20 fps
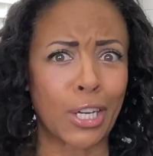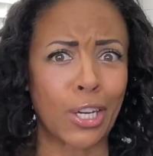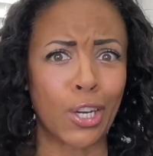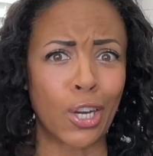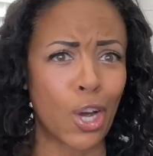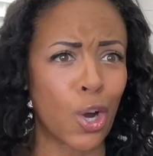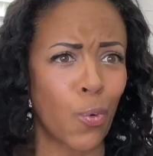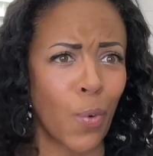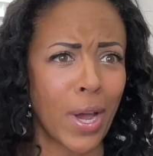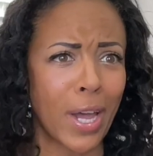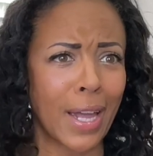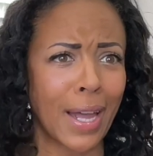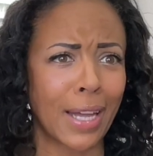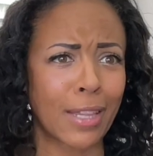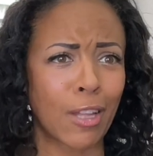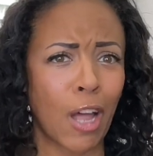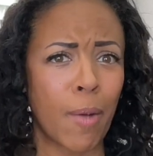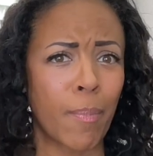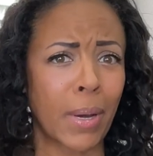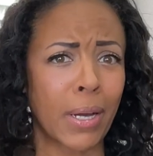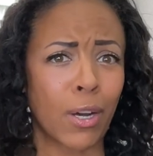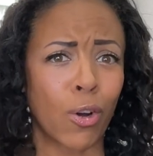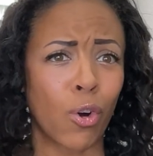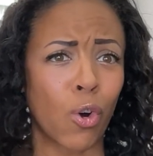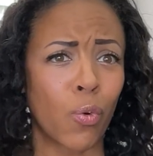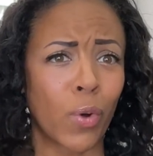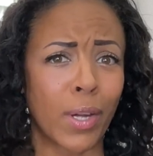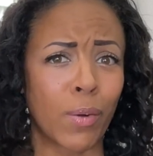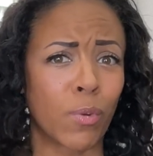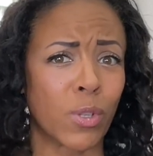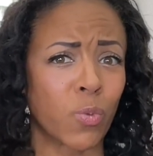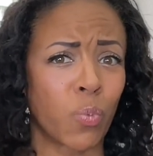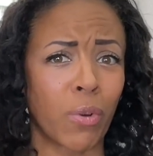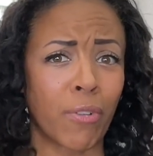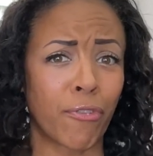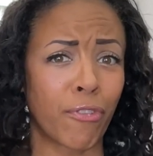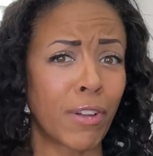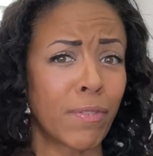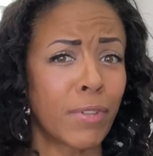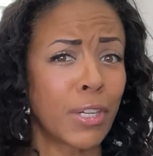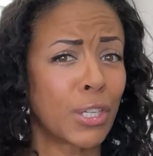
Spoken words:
no way, I thought my goal weight was 150.